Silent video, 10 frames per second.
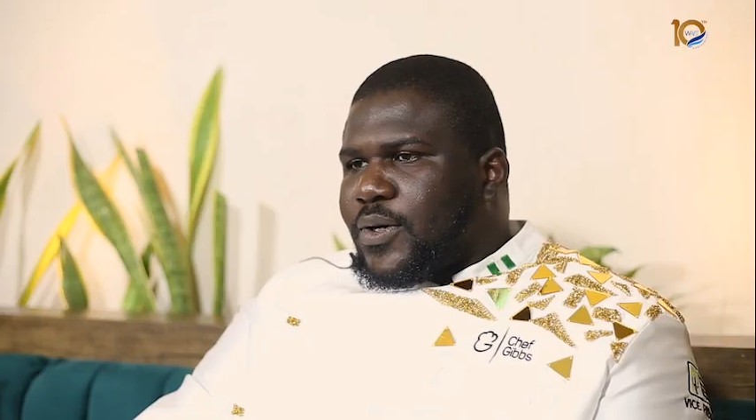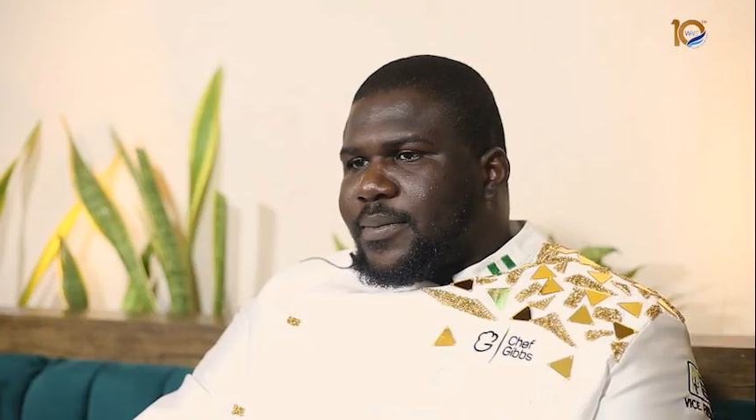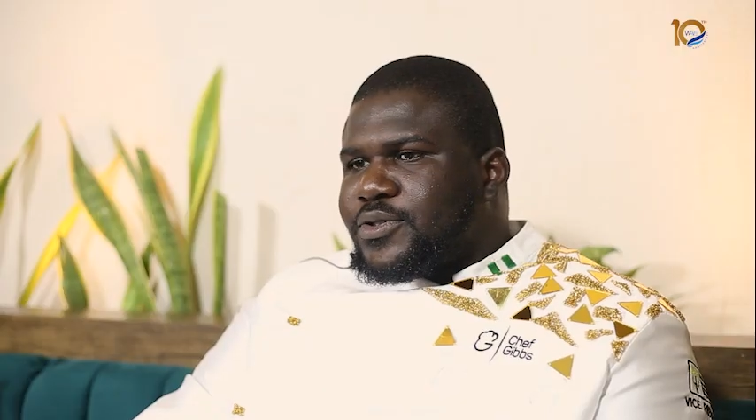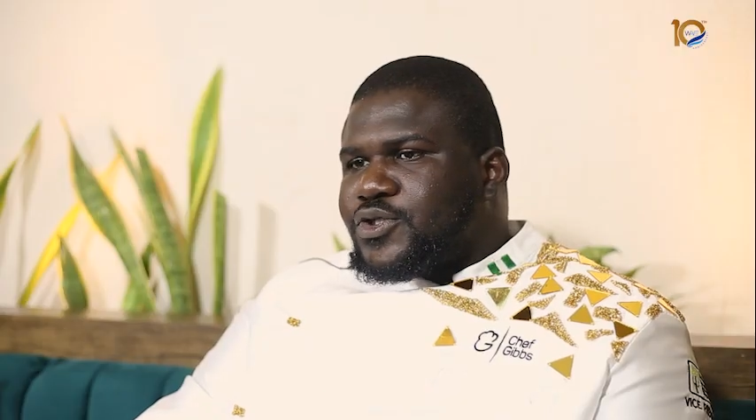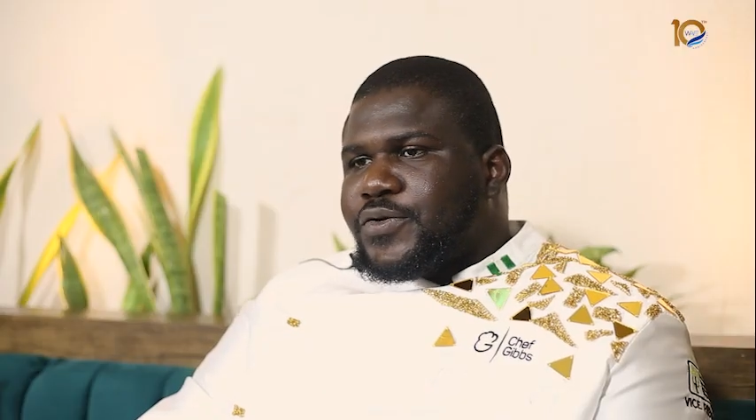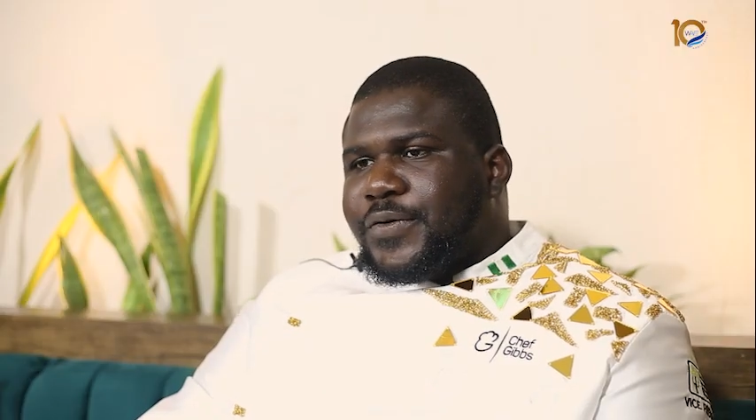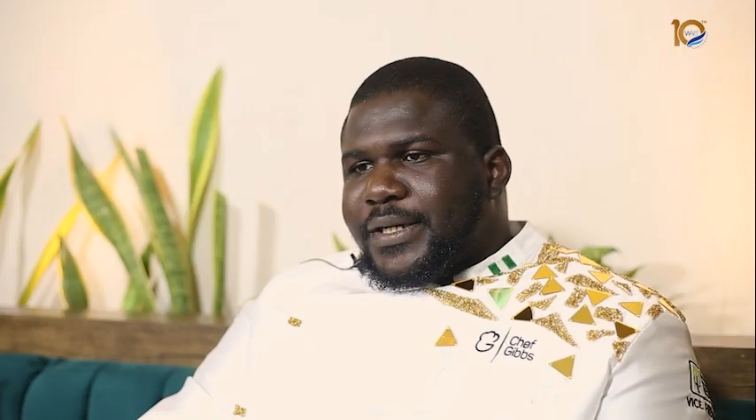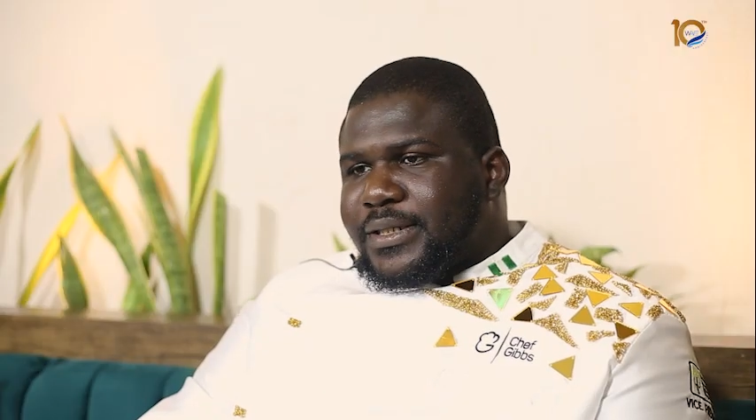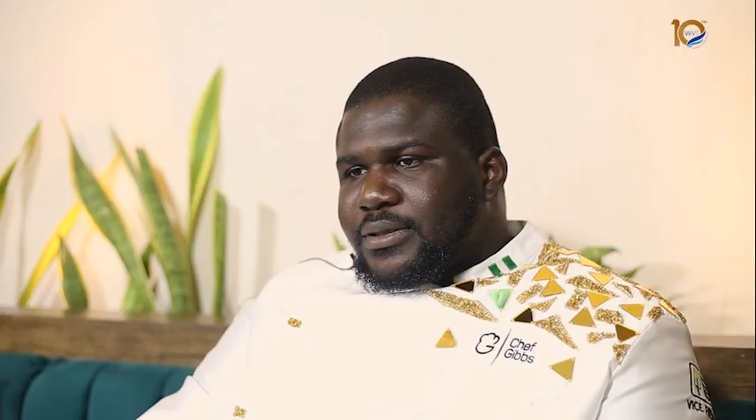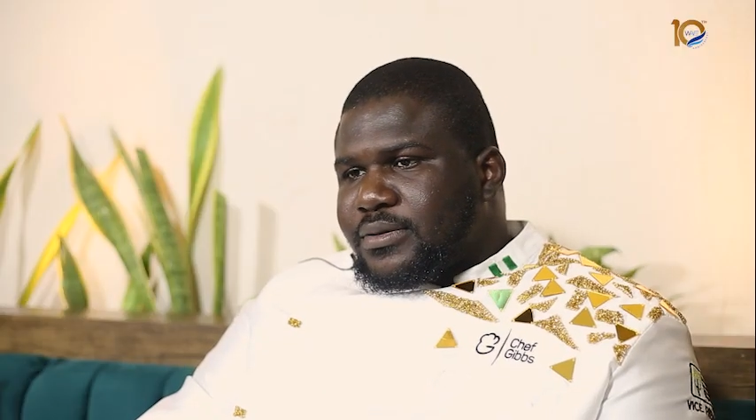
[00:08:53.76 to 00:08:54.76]
to come
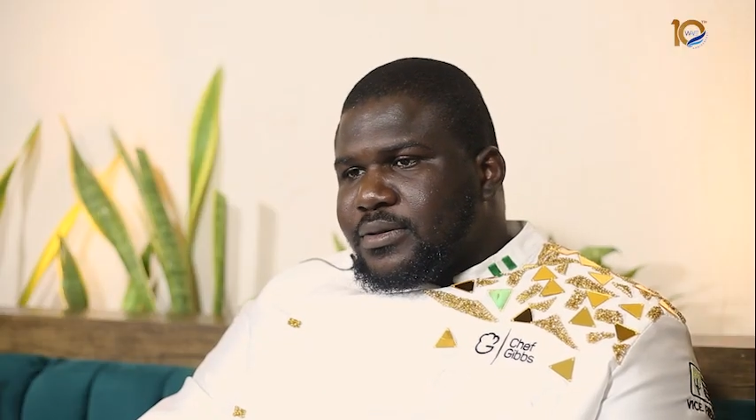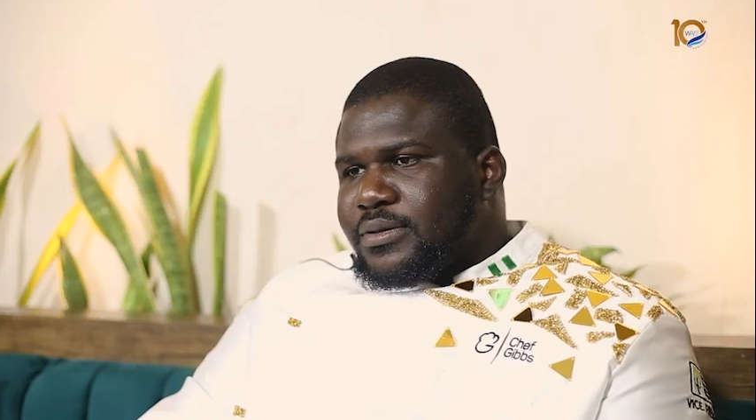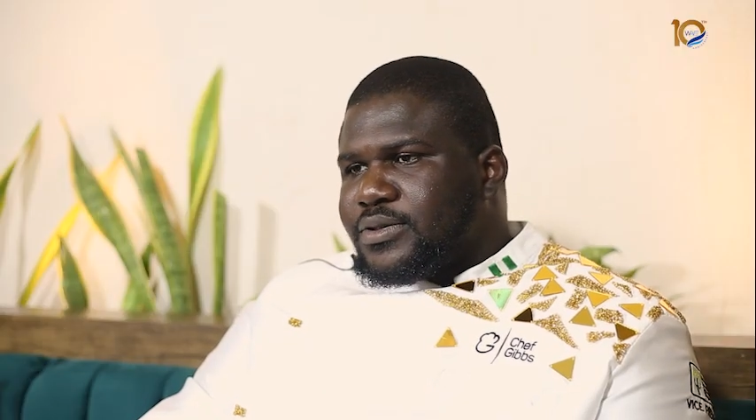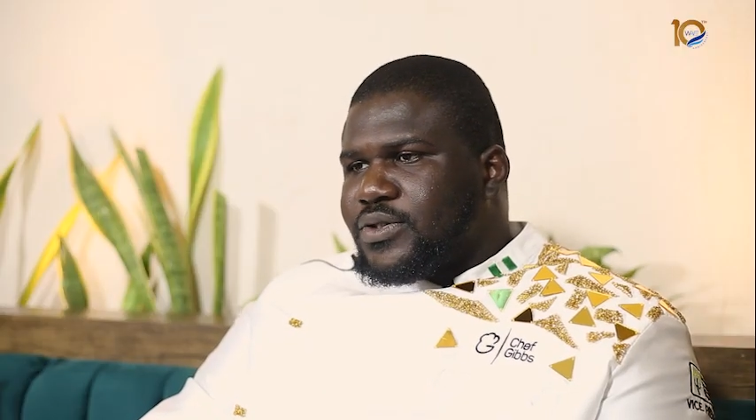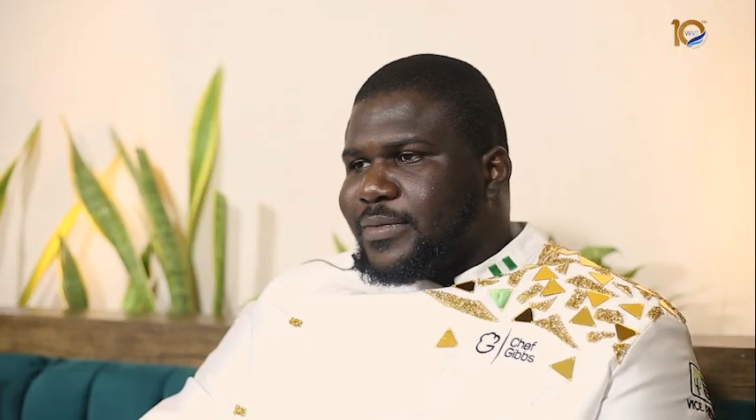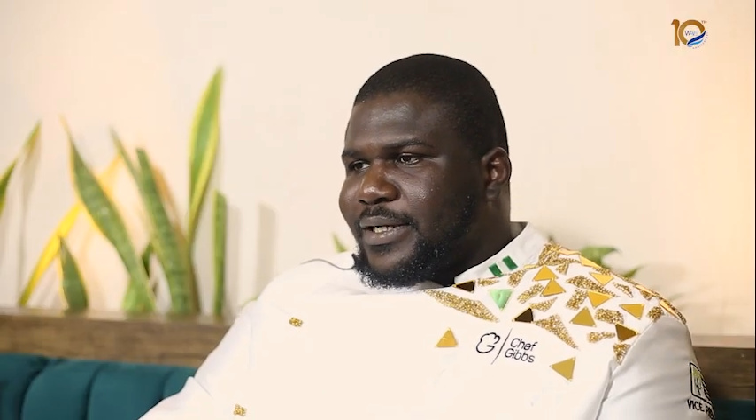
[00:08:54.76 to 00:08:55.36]
train some